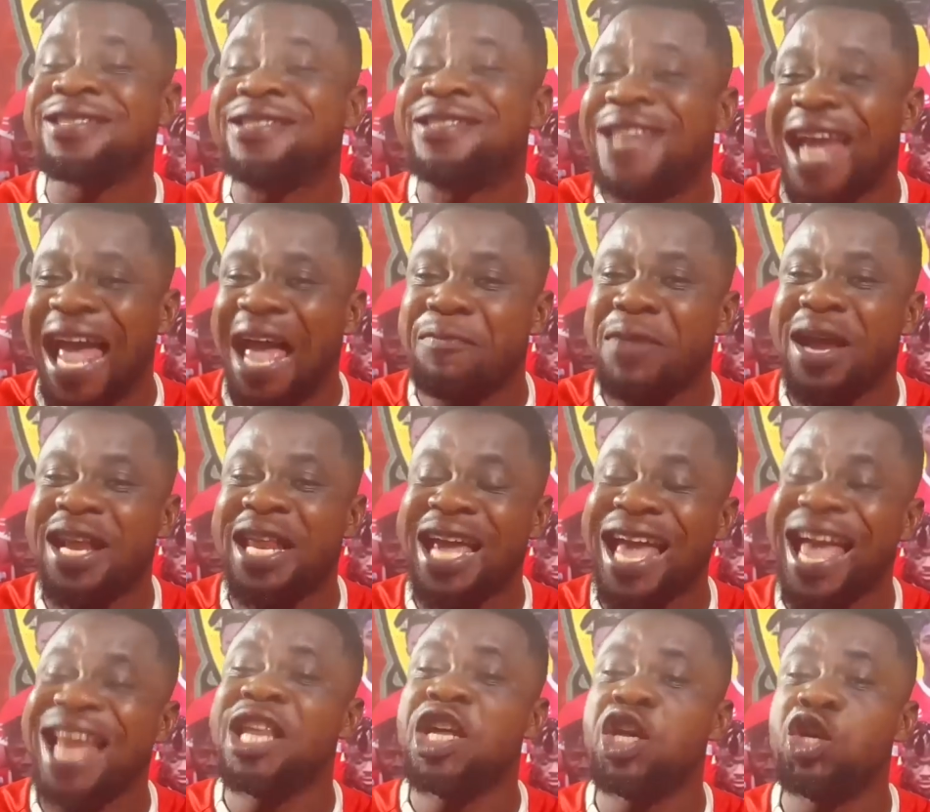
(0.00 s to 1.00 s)
Germany,
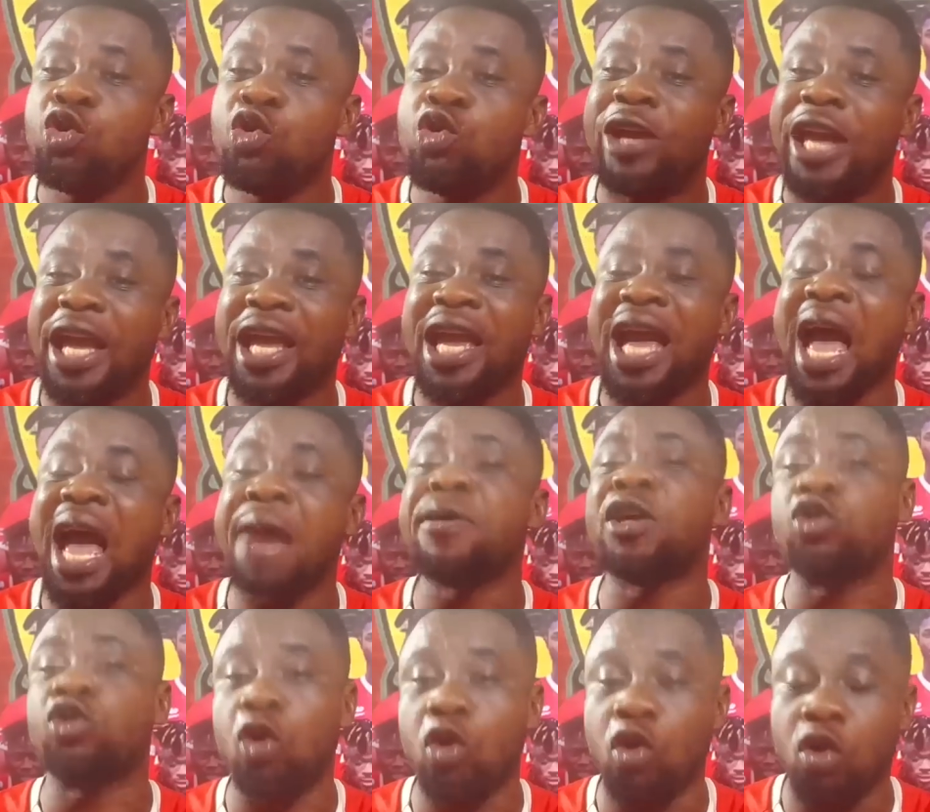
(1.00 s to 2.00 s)
any UK
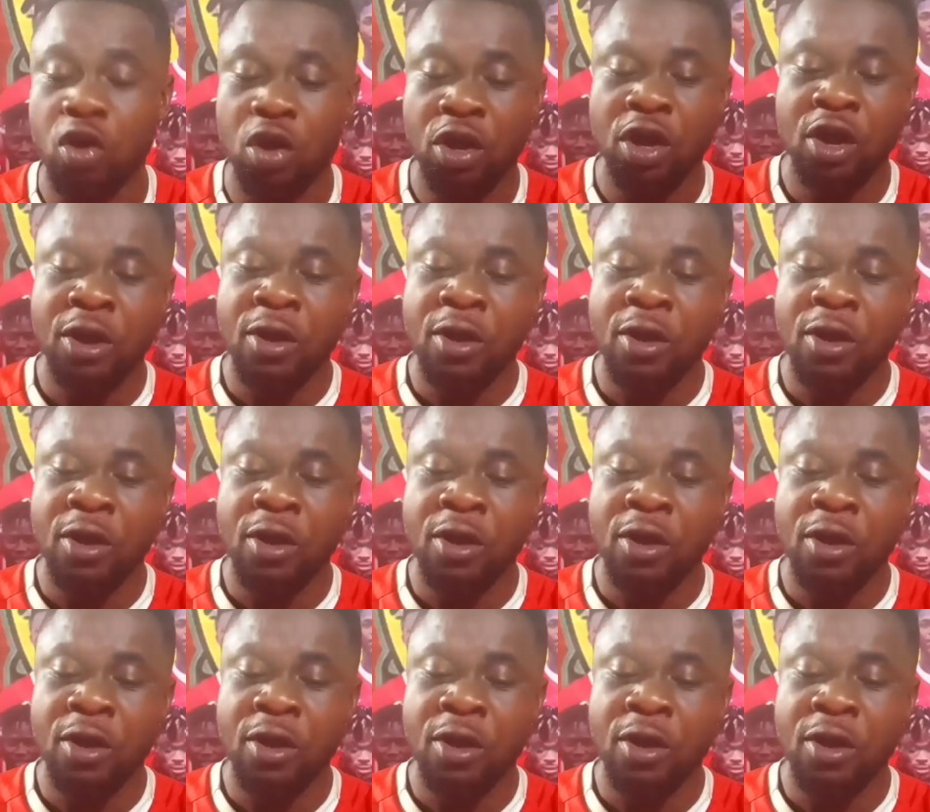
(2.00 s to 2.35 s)
Agaton,